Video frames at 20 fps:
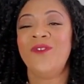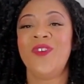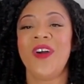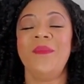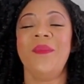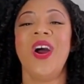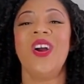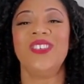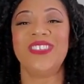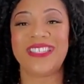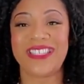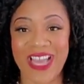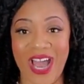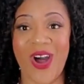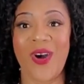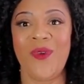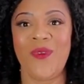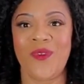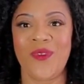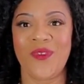from
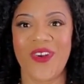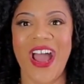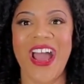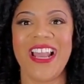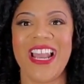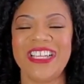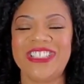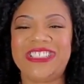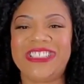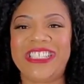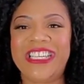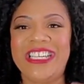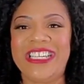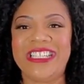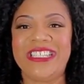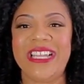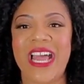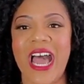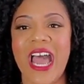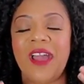herself, right? Like she
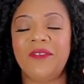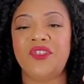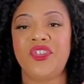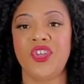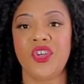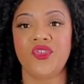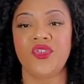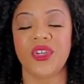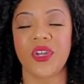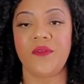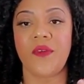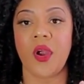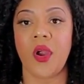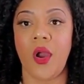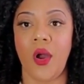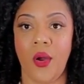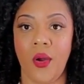does not have children of her